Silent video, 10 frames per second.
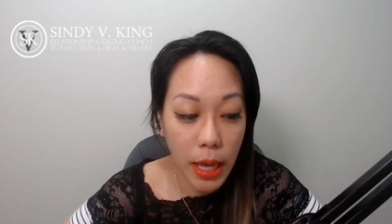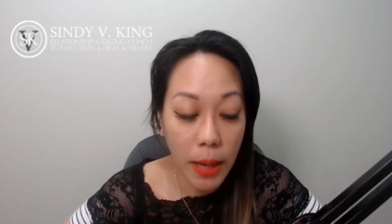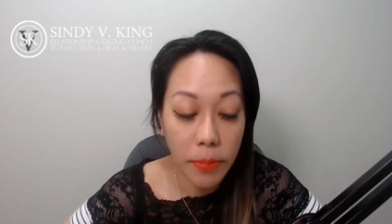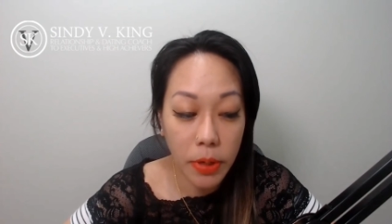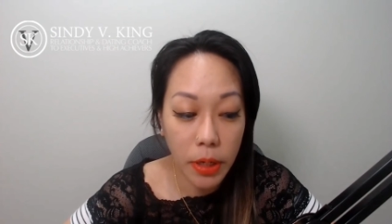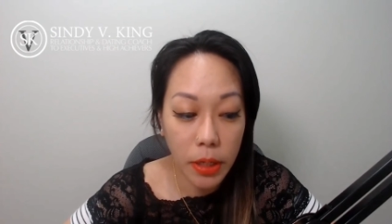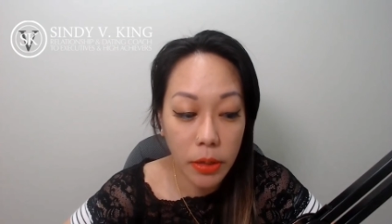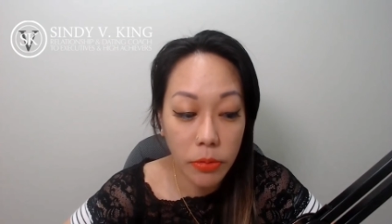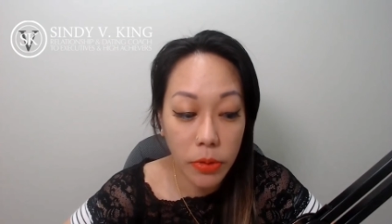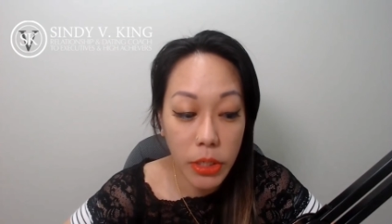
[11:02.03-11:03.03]
happening in
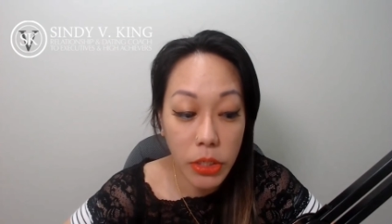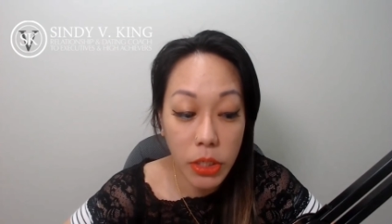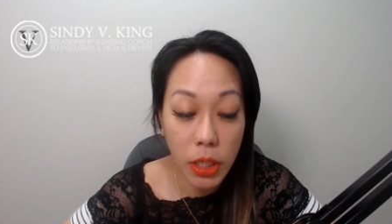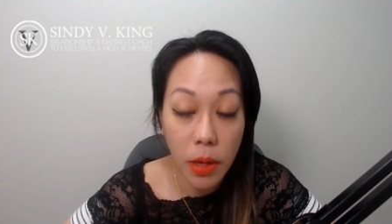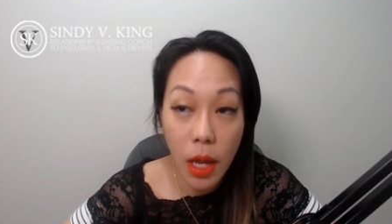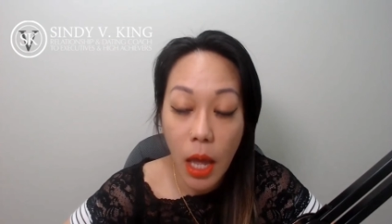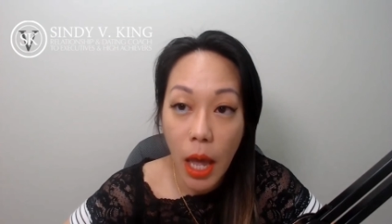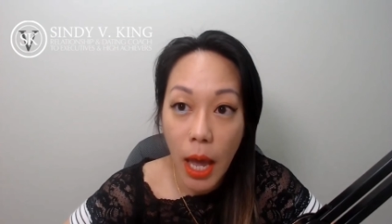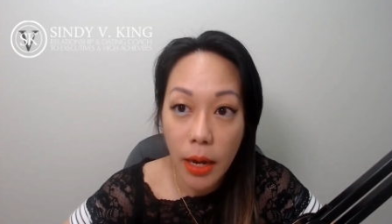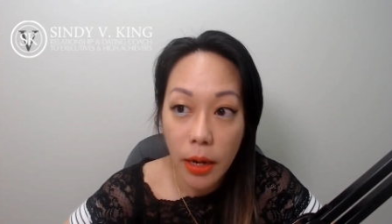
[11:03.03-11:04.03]
the relationship.
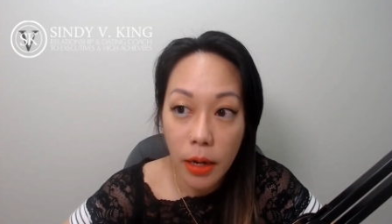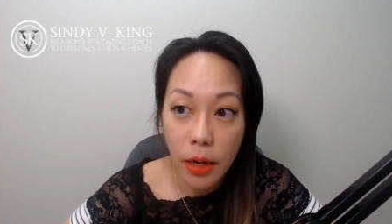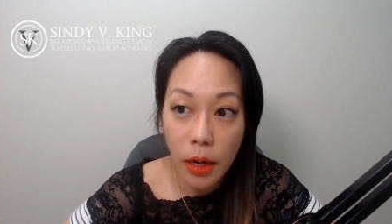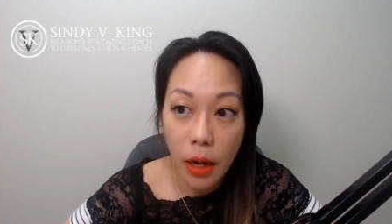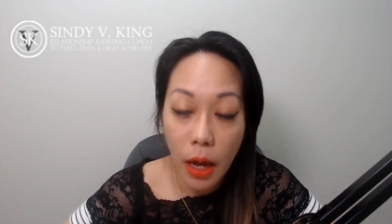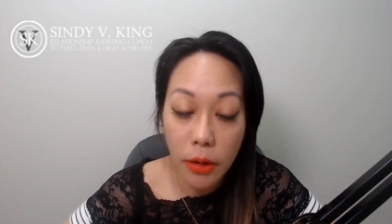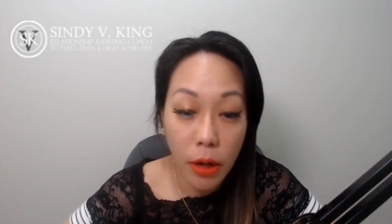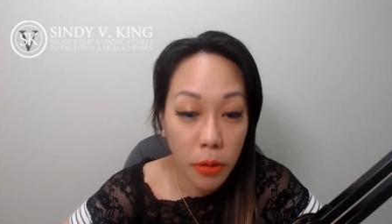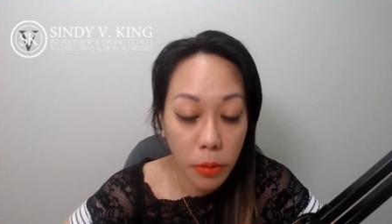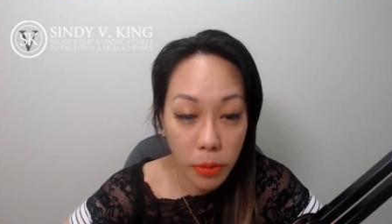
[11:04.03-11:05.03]
And
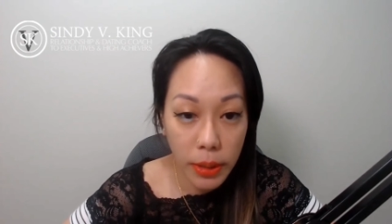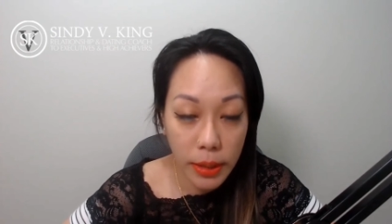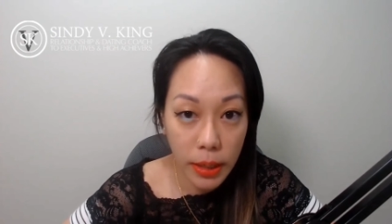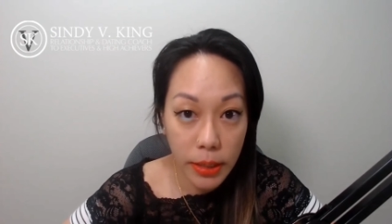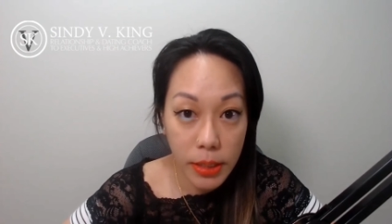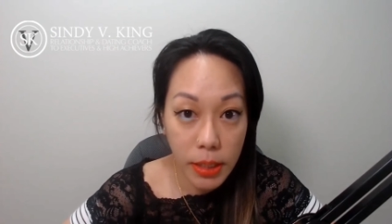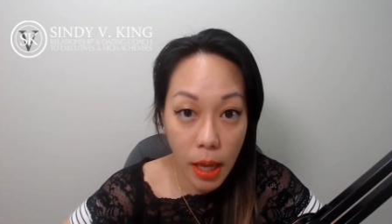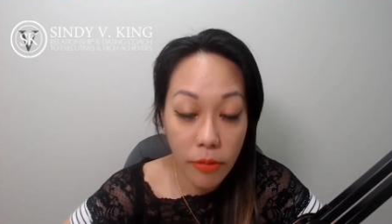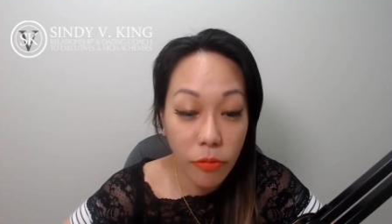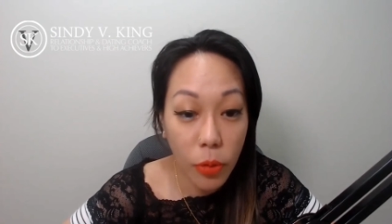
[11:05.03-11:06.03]
not only this,
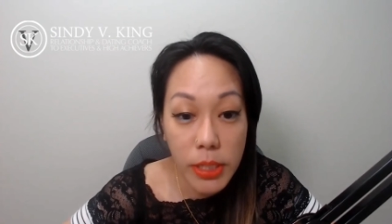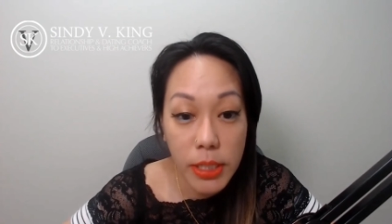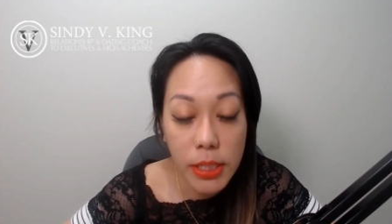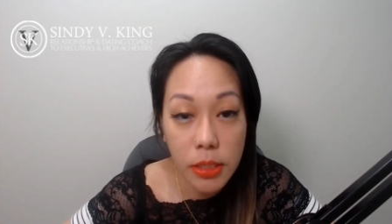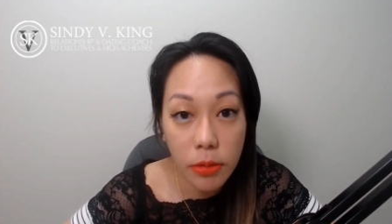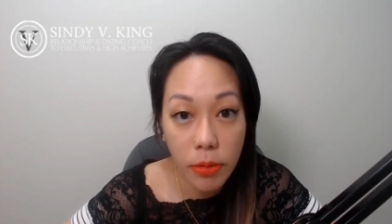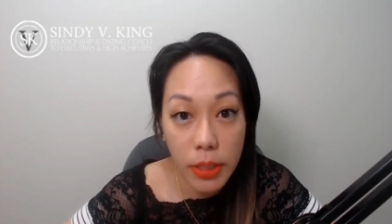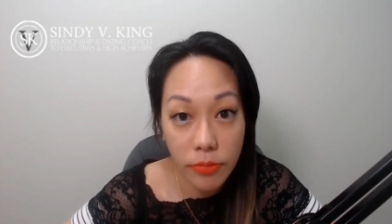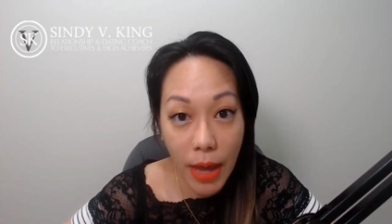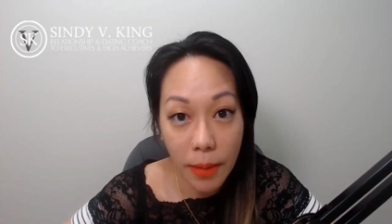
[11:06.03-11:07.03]
I voiced this to
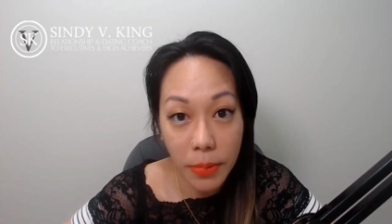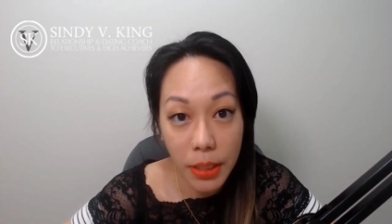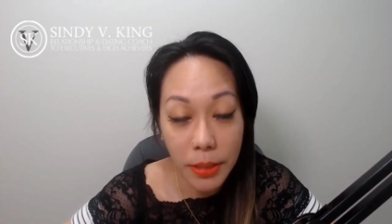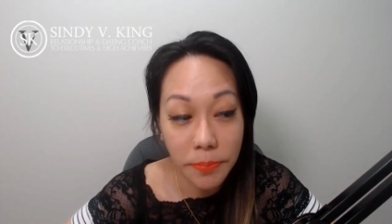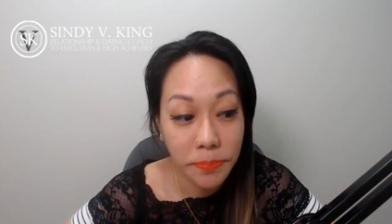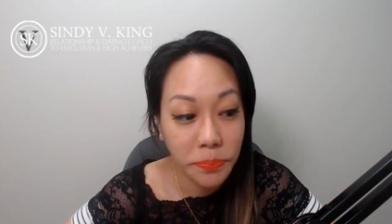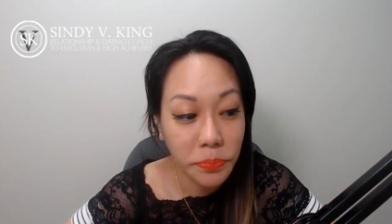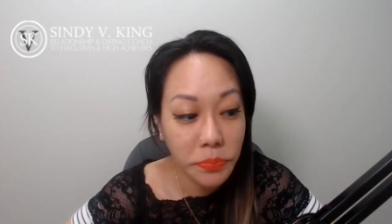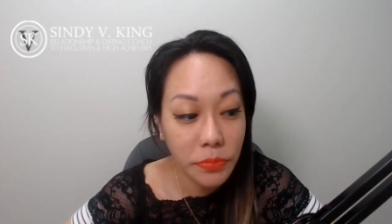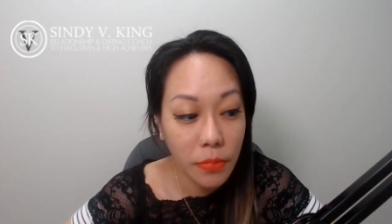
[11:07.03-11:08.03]
his family.
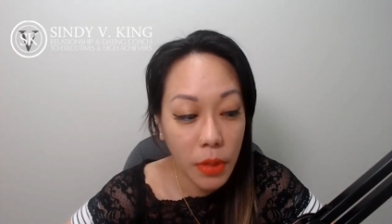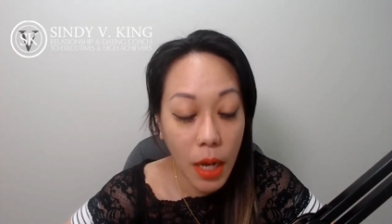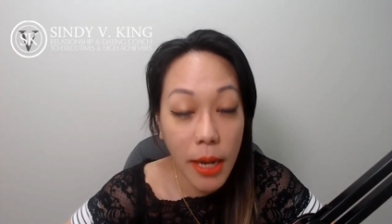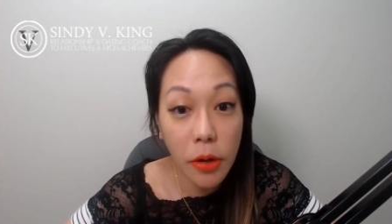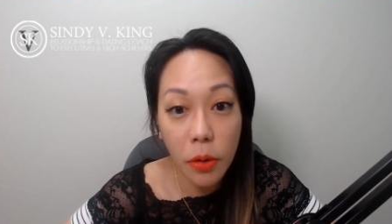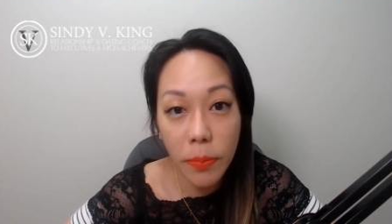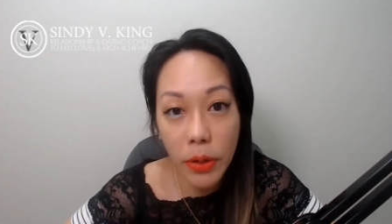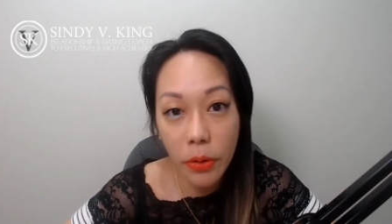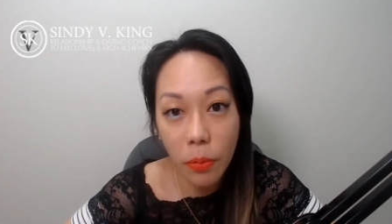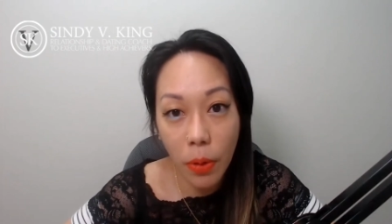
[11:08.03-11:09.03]
And no
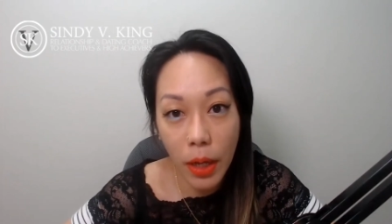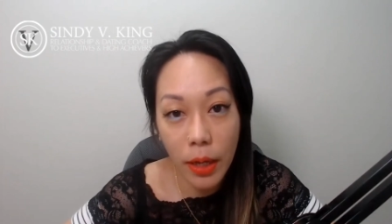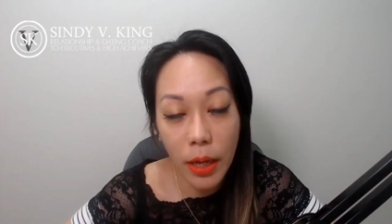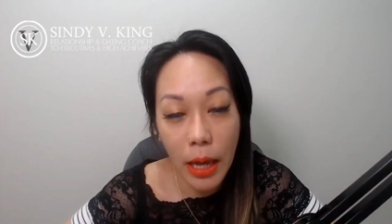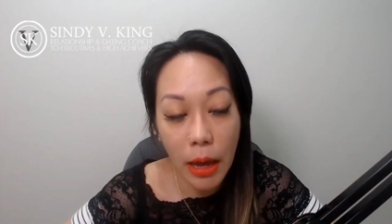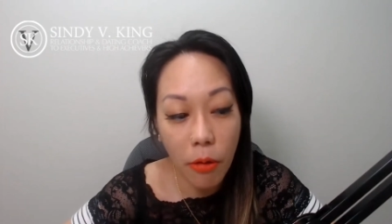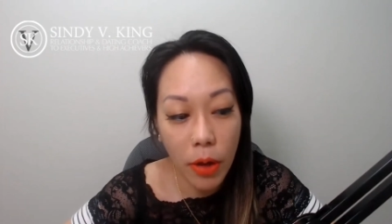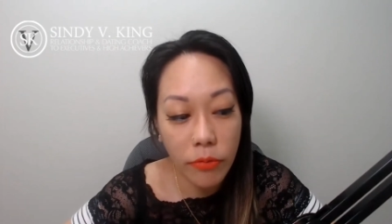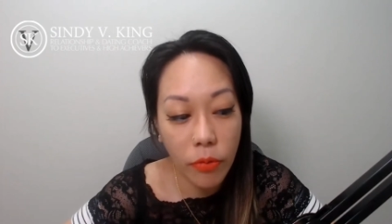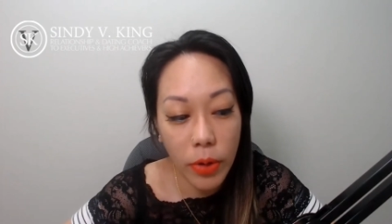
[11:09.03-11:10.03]
matter what, how
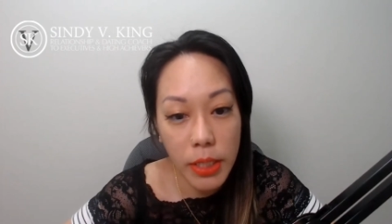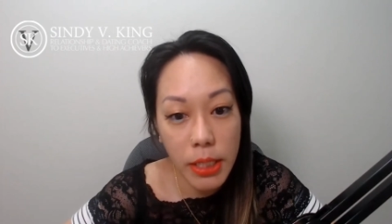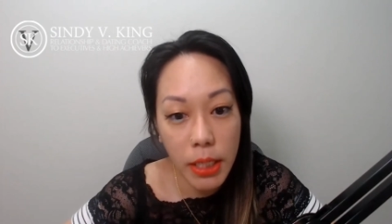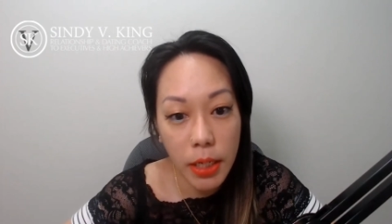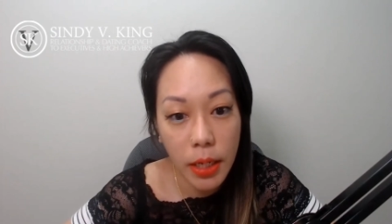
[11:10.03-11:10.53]
I voice it,